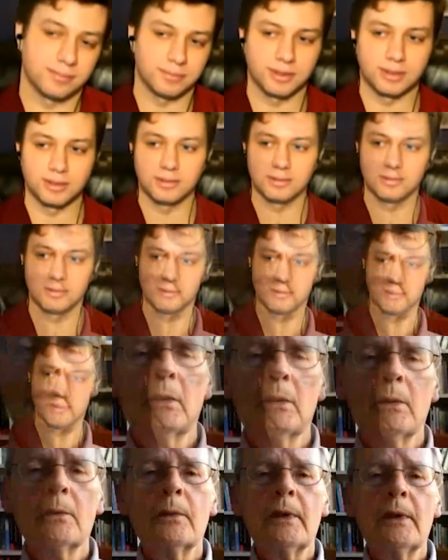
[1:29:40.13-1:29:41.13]
But
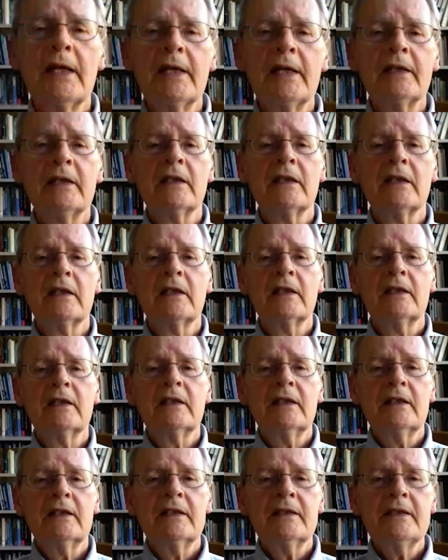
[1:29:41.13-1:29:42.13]
Right.
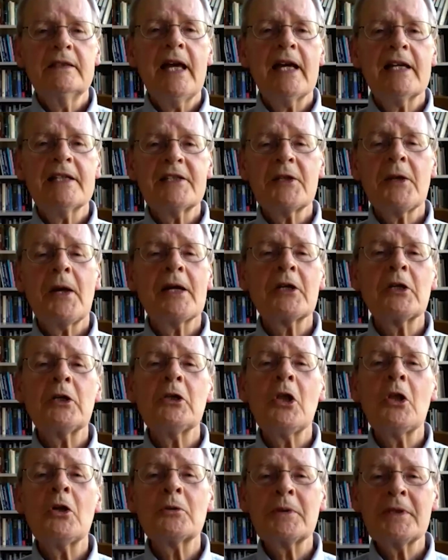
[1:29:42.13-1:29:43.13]
Yeah. So I go
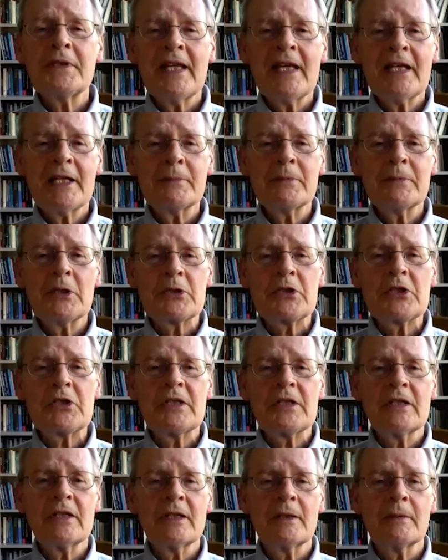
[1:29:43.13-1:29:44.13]
along with that approach
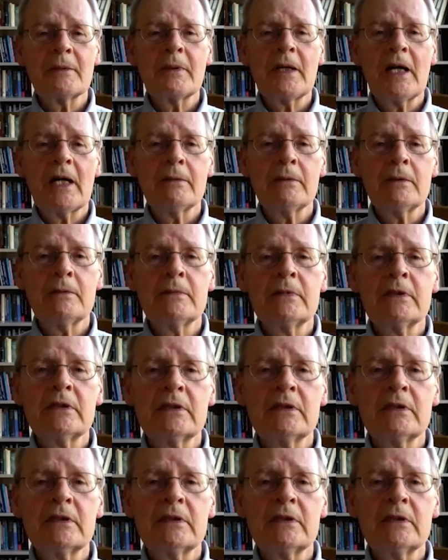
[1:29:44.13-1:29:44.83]
to the problem.